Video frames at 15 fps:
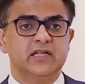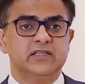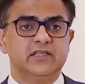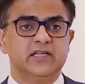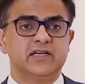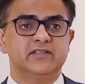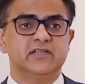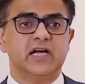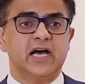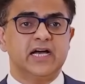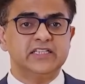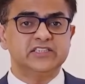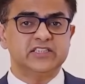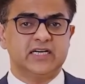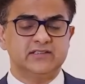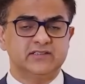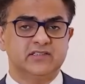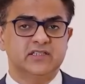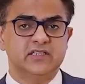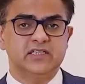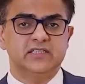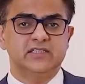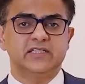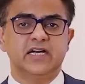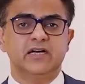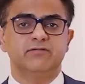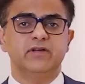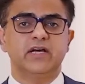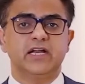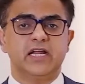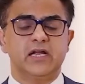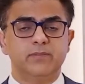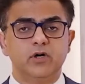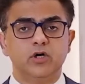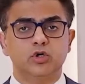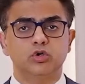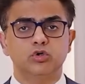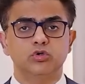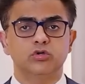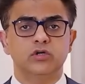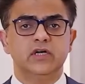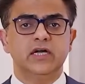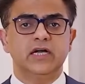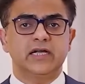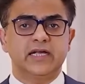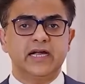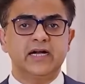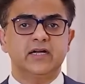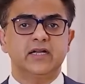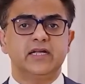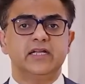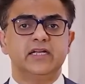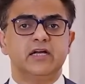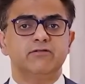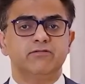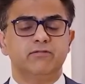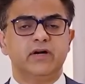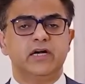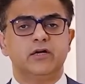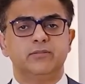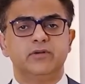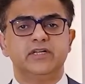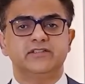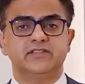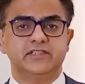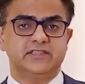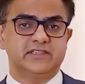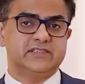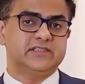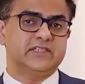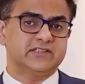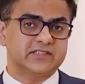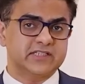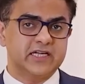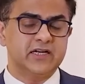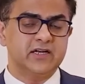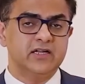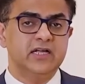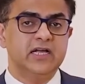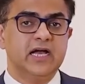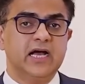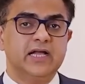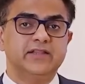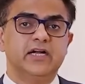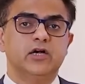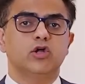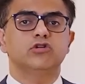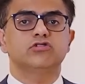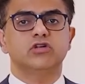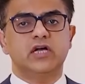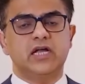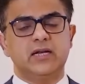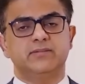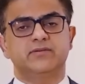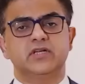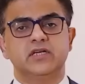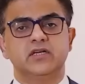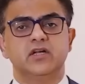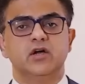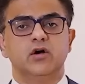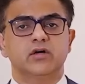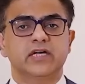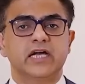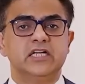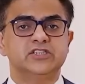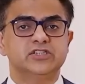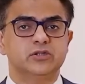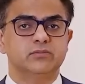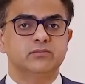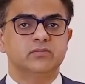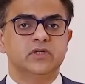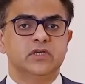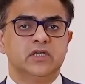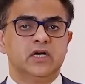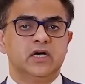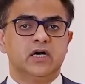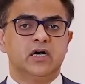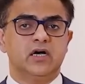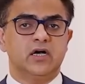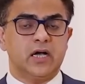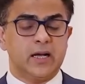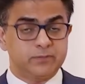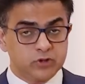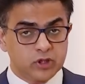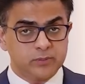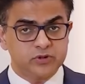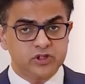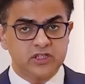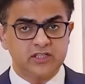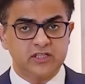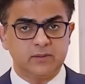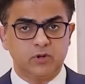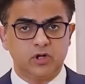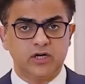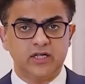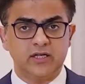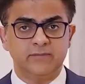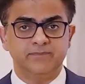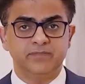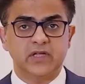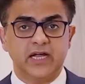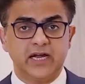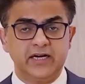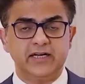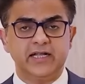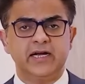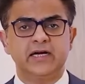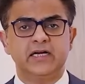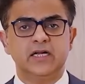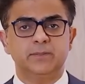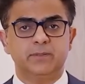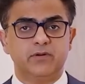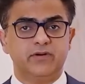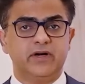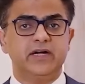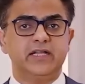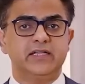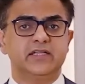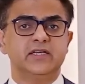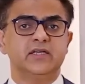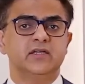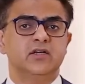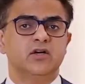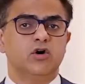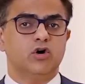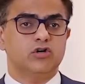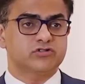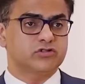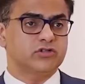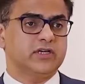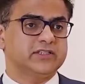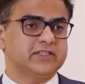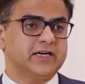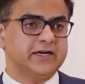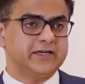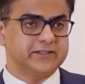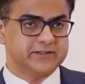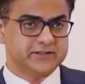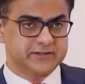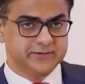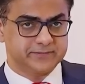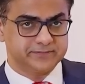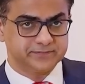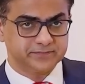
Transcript: there is a high chance that we are able to get enough vitamin D synthesis in the skin, and that also helps in calcium absorption in the body, indirectly preventing the osteoarthritis.